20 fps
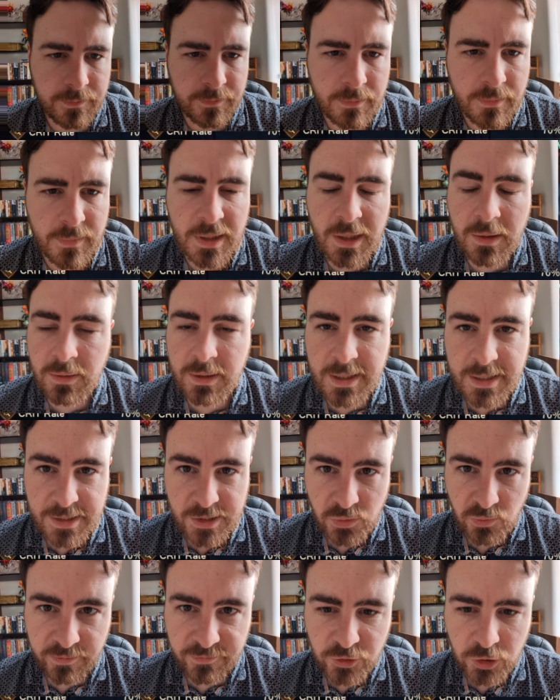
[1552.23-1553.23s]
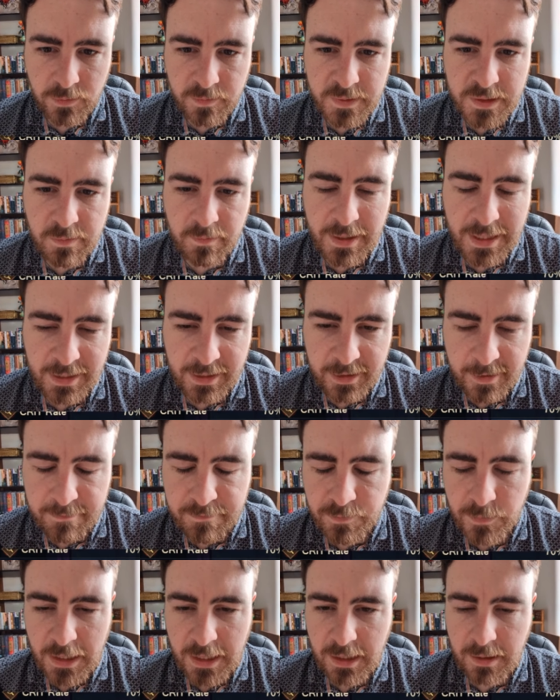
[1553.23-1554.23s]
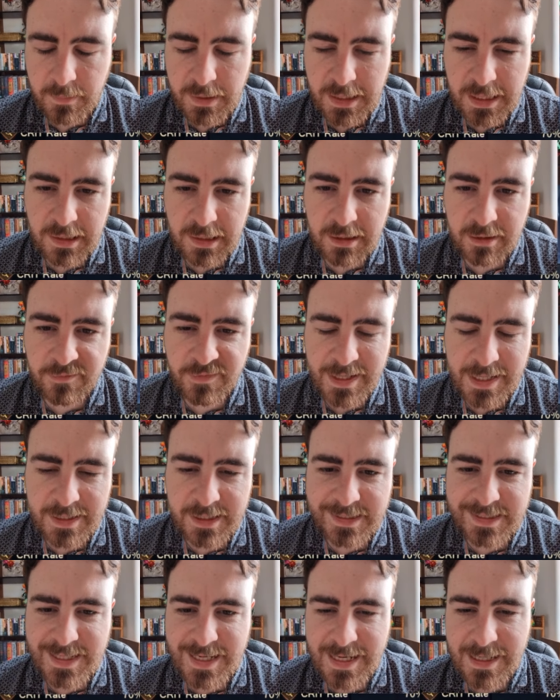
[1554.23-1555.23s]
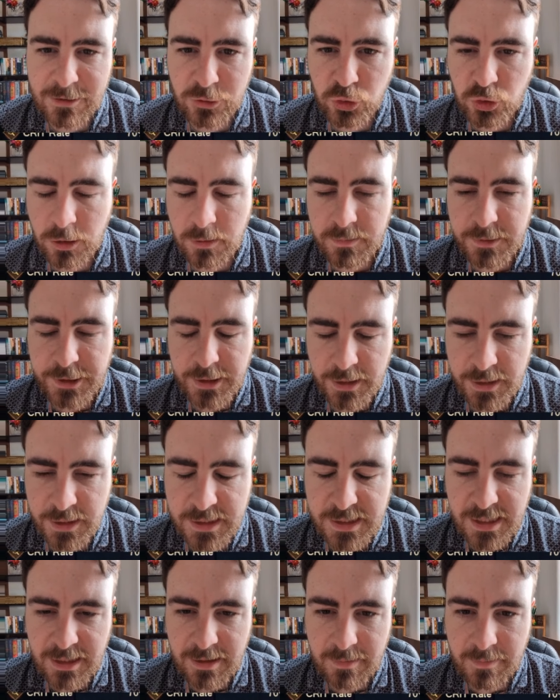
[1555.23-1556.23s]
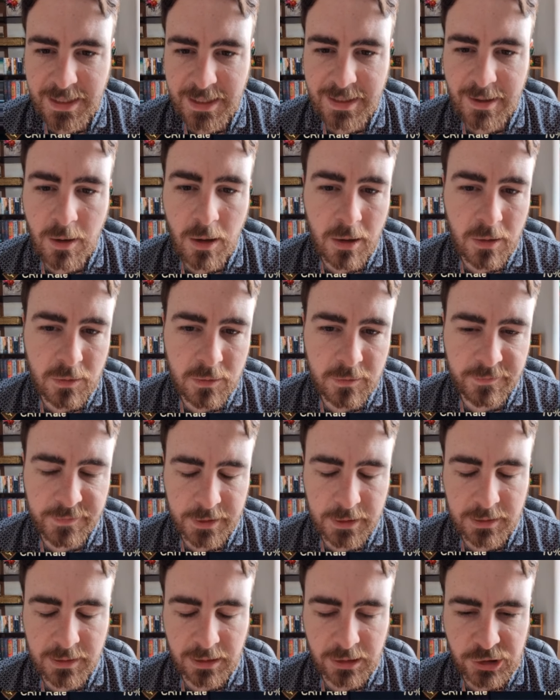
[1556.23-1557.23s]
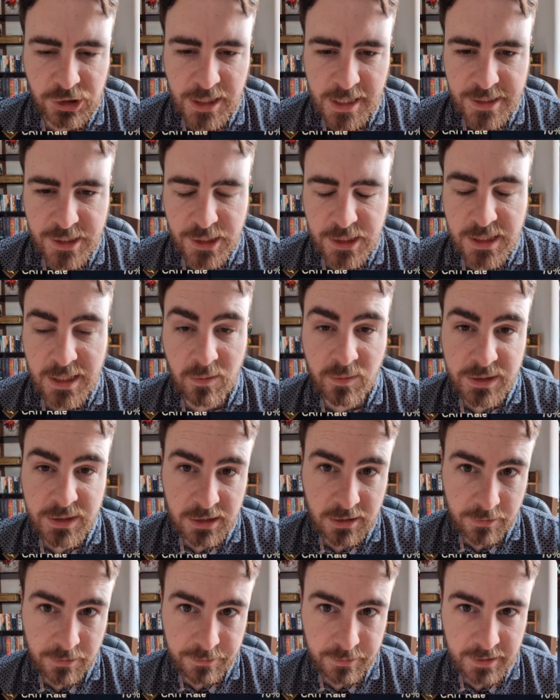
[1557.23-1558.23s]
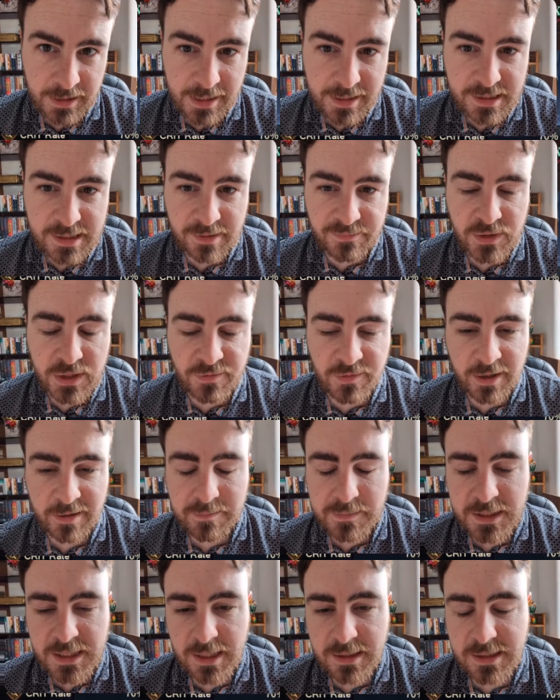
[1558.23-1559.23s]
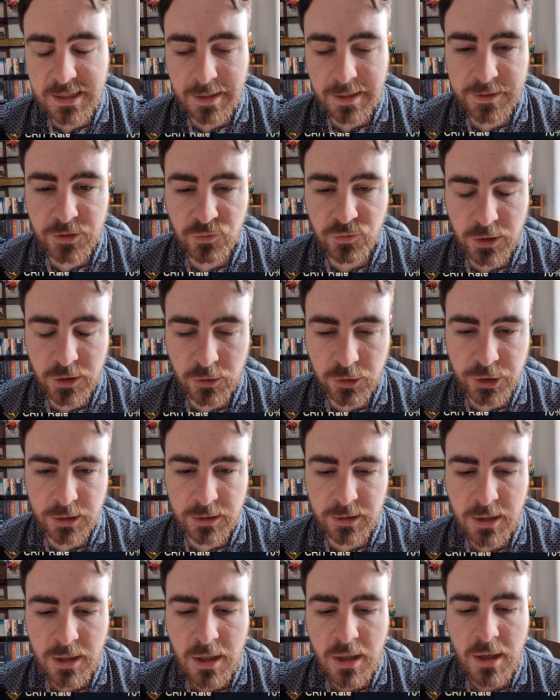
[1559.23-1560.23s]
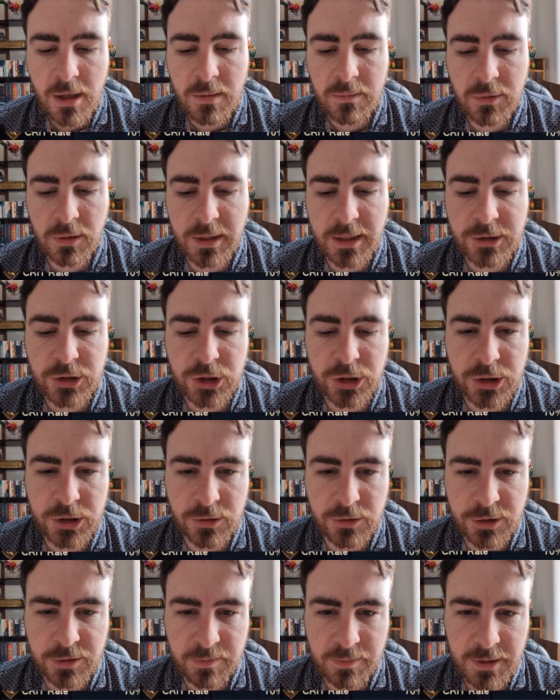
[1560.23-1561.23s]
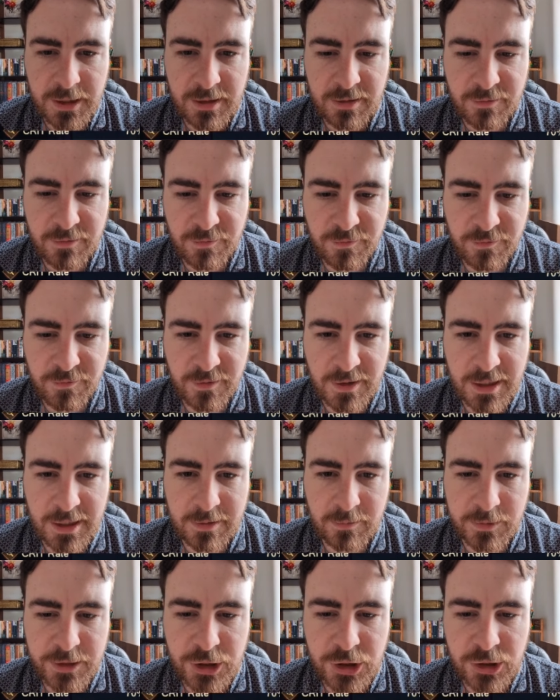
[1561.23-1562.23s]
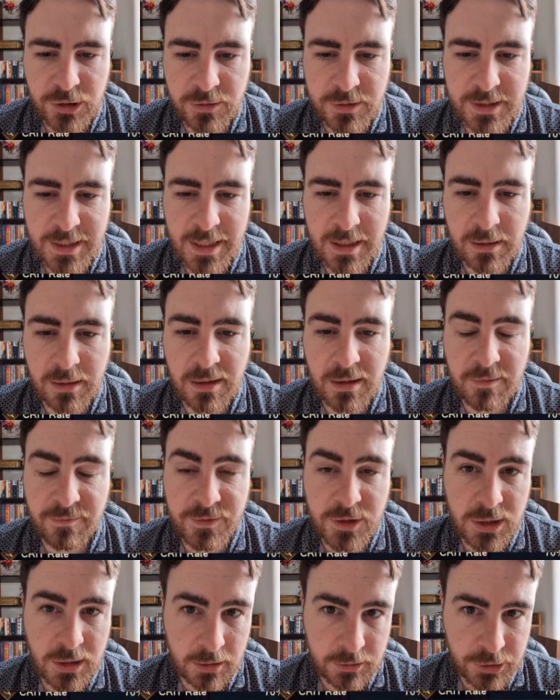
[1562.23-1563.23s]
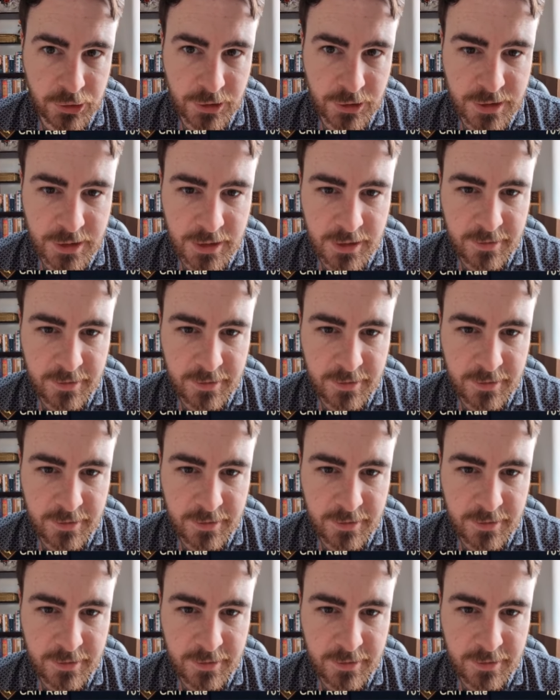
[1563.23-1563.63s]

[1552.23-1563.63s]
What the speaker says: Okay, so we've jumped back in and I've added Atrops to the team over Lachesis. Now we don't get 75% damage reduction, but that should be fine. We should get a lot of dodges here